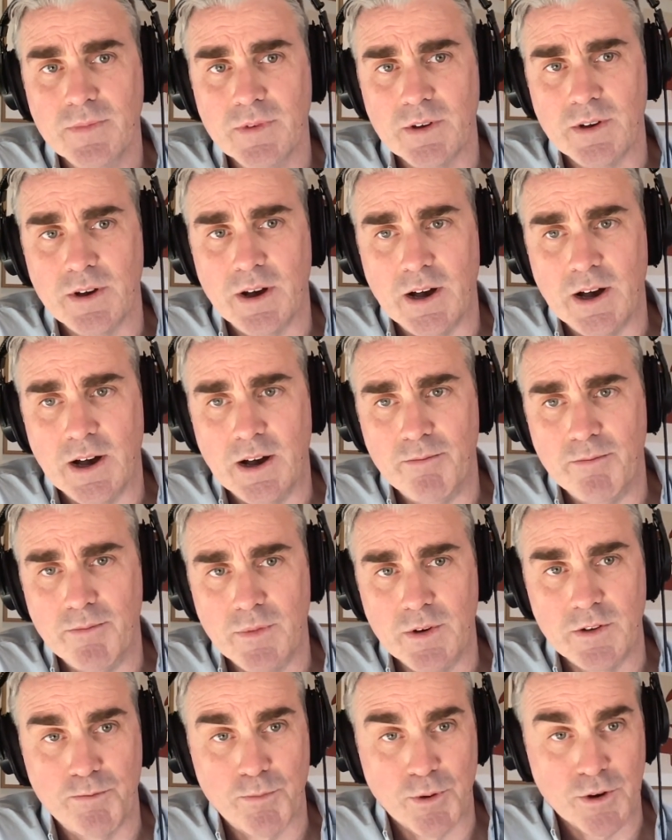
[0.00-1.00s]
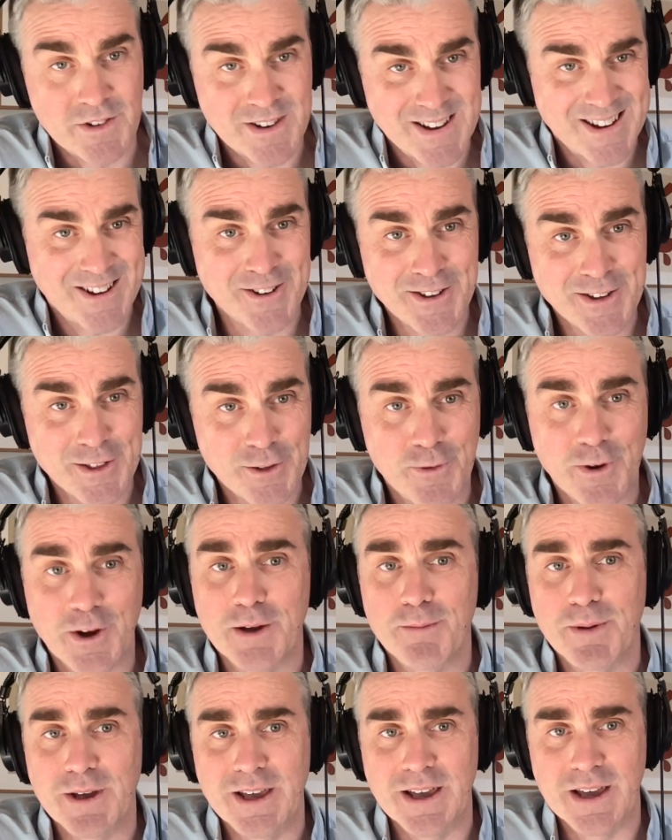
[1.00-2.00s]
um, particularly in the very
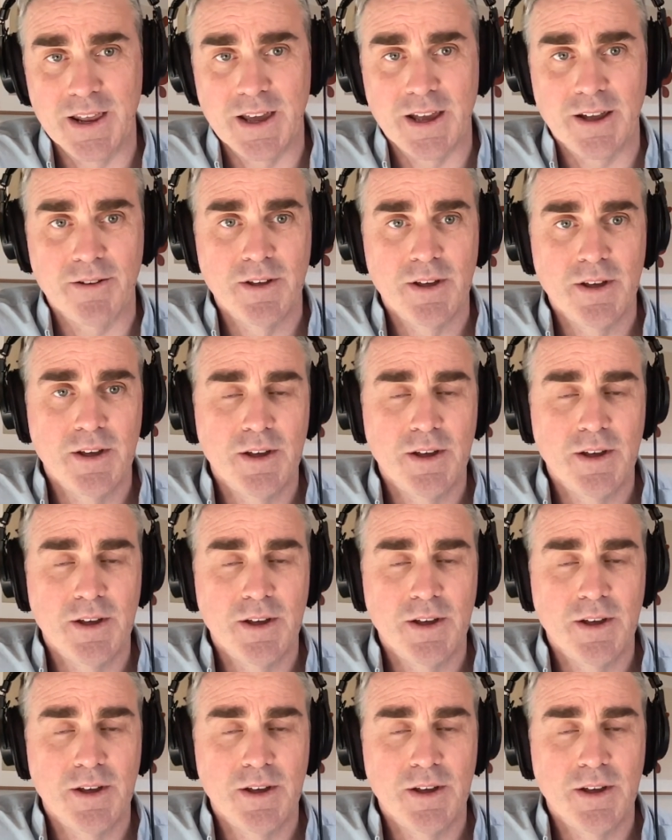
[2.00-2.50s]
beginning,